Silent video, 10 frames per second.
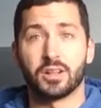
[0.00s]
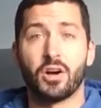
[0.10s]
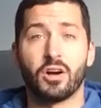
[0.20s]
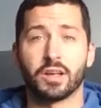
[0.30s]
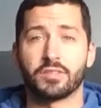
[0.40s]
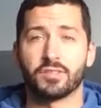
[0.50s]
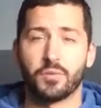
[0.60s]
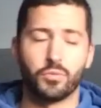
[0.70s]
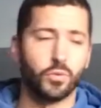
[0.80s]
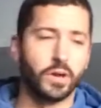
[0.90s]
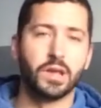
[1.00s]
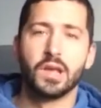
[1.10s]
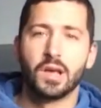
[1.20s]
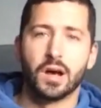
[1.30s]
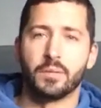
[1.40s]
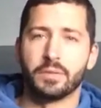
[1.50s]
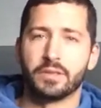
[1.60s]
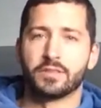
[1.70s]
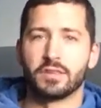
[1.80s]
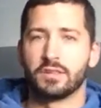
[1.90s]
clog at some point in
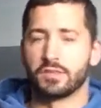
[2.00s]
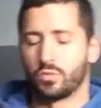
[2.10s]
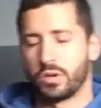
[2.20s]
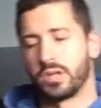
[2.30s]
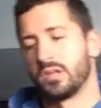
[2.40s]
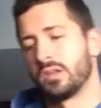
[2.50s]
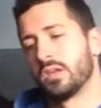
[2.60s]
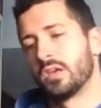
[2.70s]
the season when